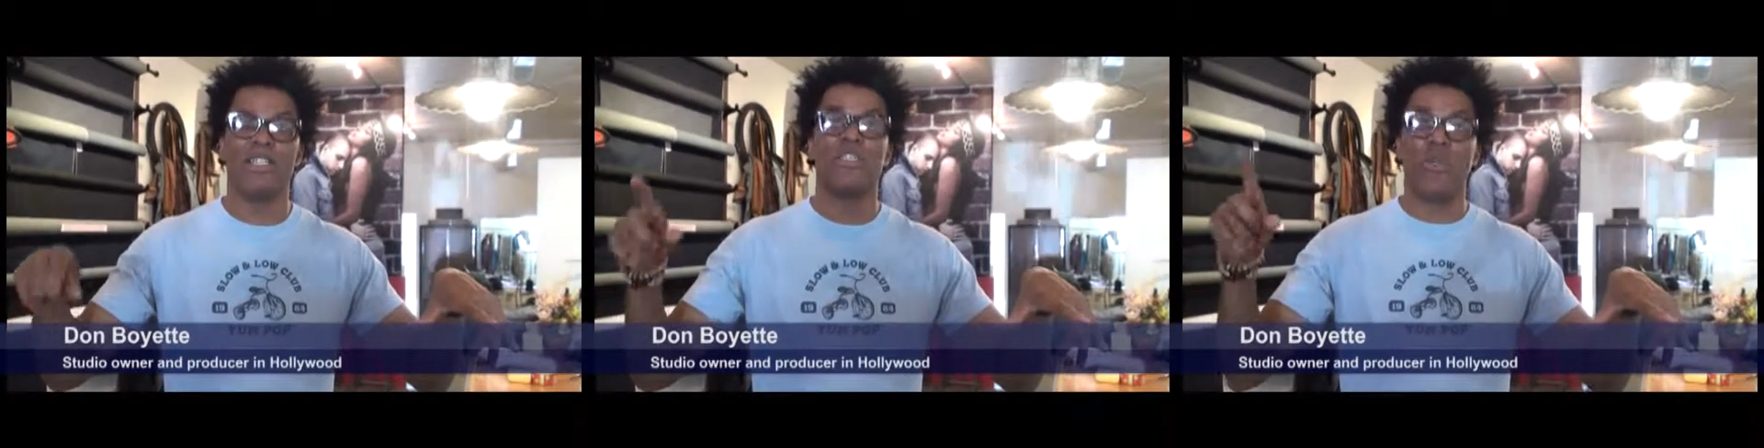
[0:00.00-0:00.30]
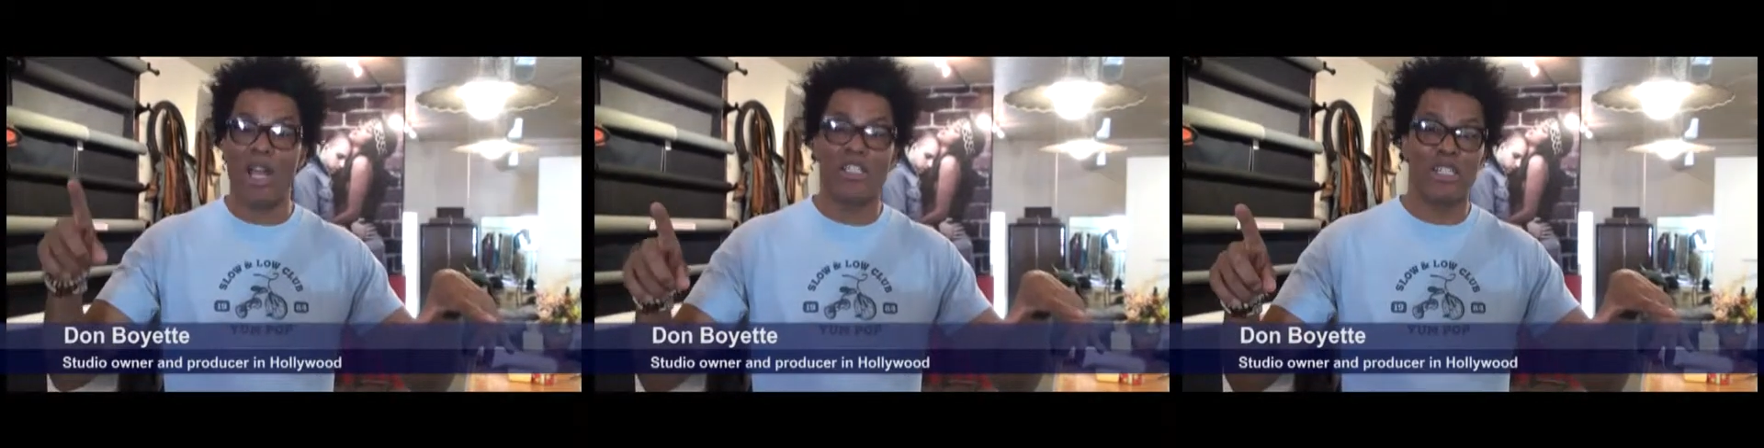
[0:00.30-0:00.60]

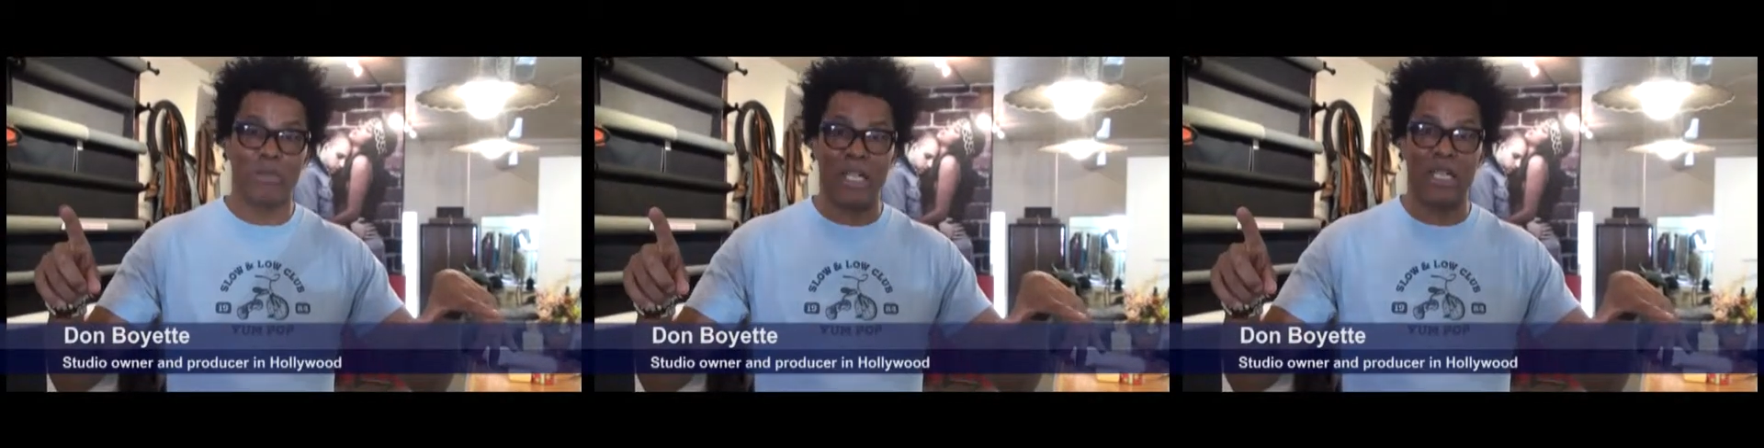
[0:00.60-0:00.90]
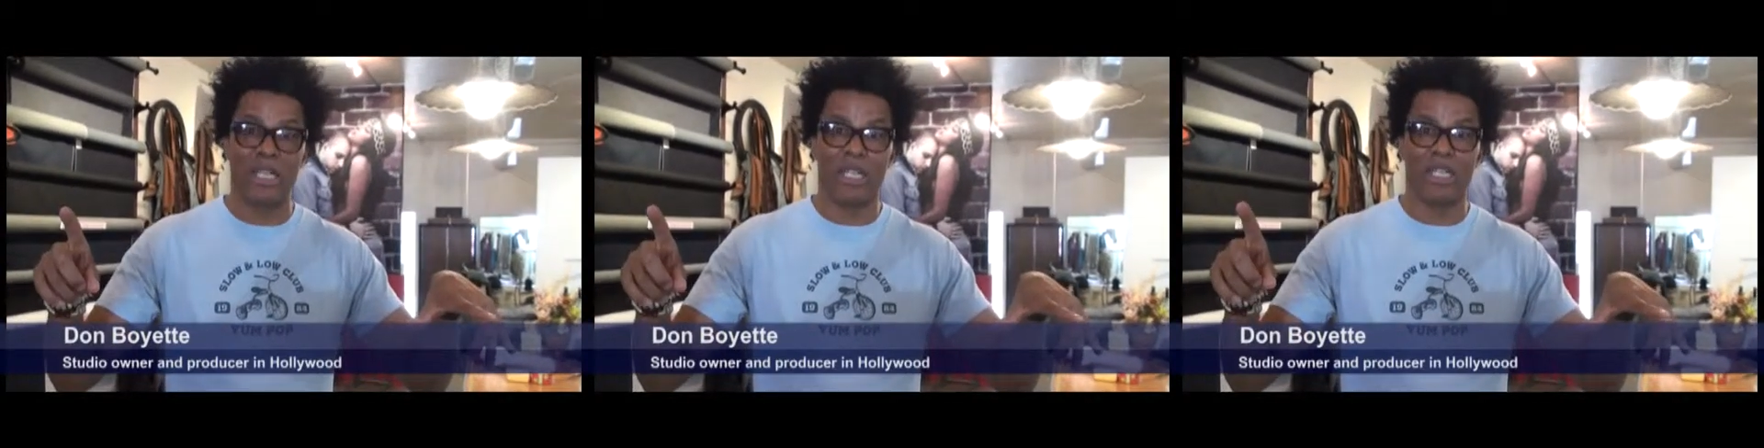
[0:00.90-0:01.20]
Trust
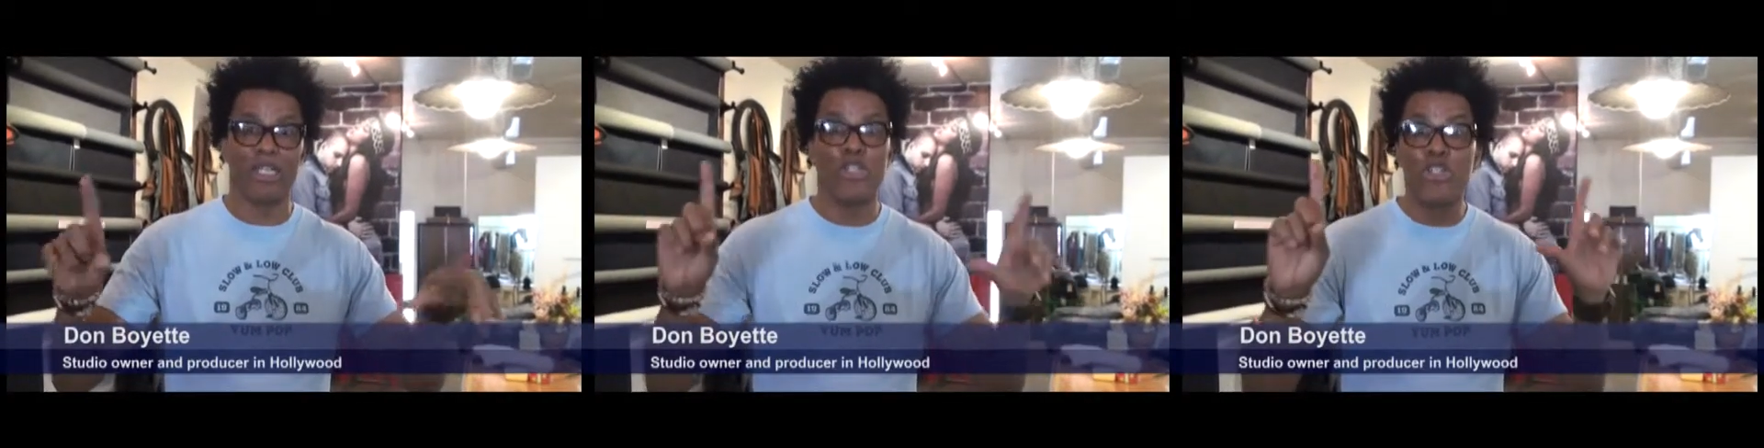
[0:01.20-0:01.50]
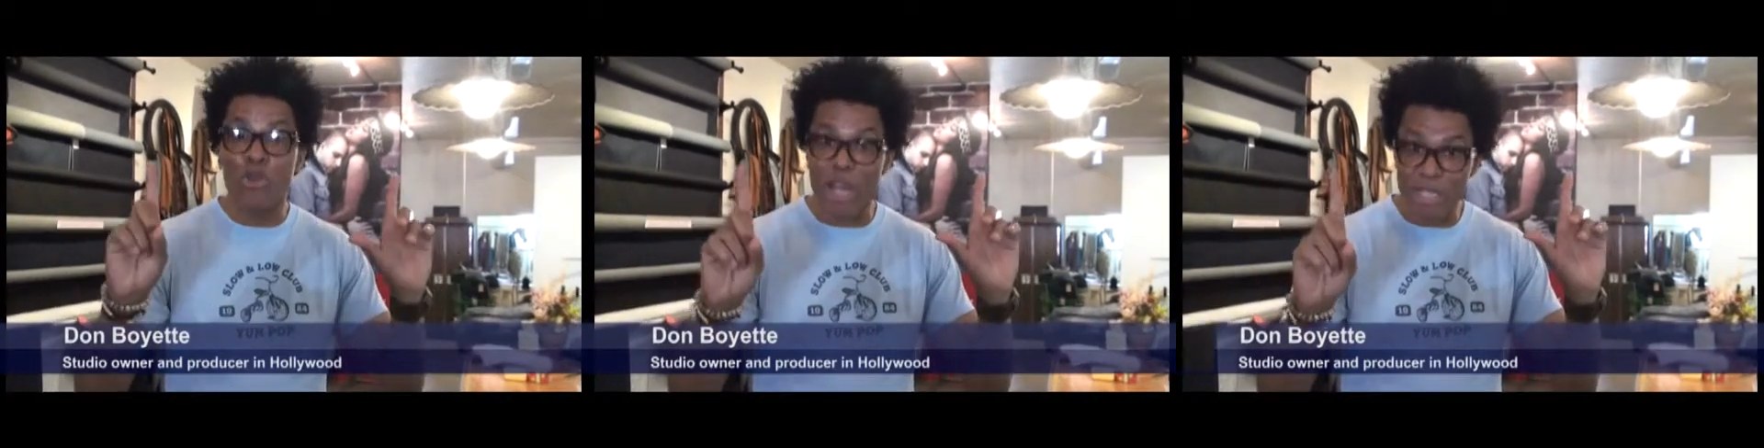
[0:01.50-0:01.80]
me.
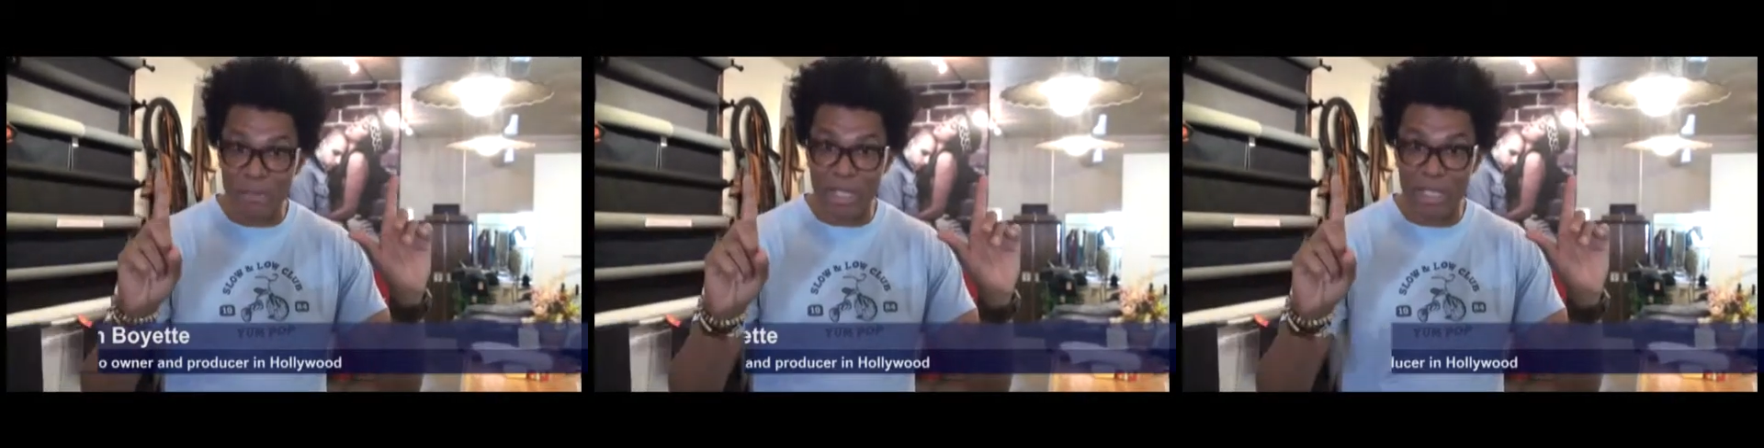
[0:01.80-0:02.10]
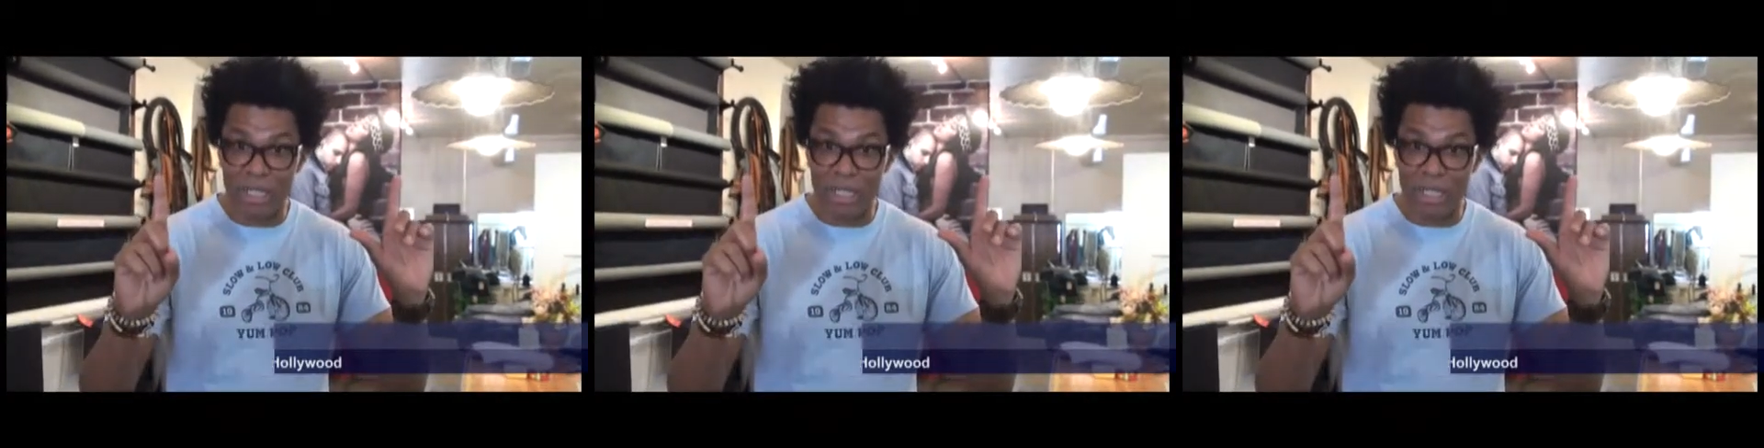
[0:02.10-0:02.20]
Trust me.